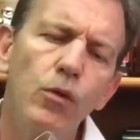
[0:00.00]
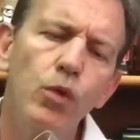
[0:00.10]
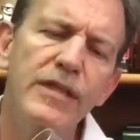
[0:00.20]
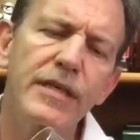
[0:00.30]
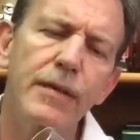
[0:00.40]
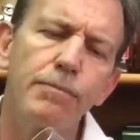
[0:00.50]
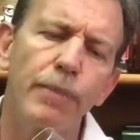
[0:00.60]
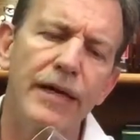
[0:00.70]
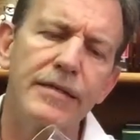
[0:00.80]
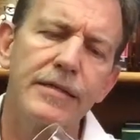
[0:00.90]

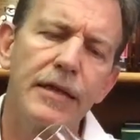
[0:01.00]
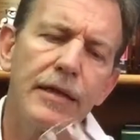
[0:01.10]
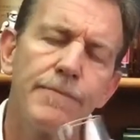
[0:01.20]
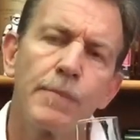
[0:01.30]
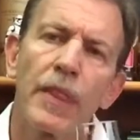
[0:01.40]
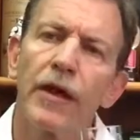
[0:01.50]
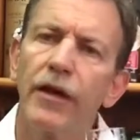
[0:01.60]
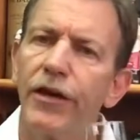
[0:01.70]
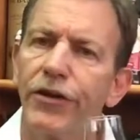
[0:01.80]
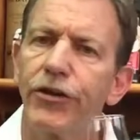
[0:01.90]
whiskey-based
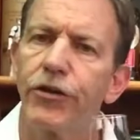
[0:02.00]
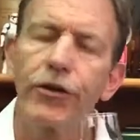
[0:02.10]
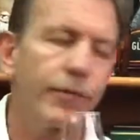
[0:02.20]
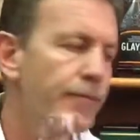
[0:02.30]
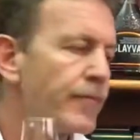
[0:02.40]
liqueur.